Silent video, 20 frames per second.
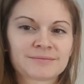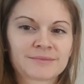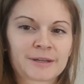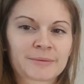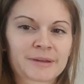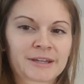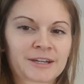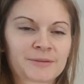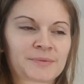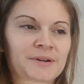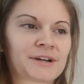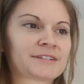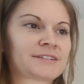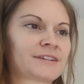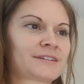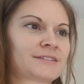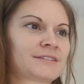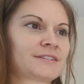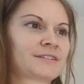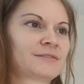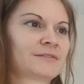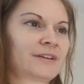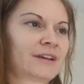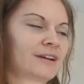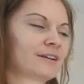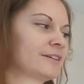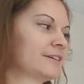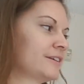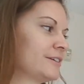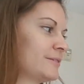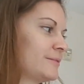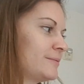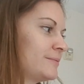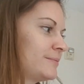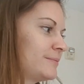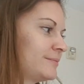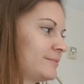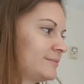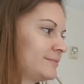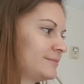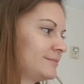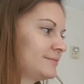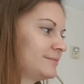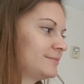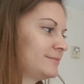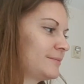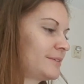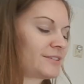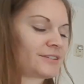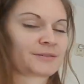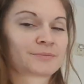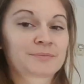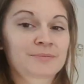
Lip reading: My painting process is very much a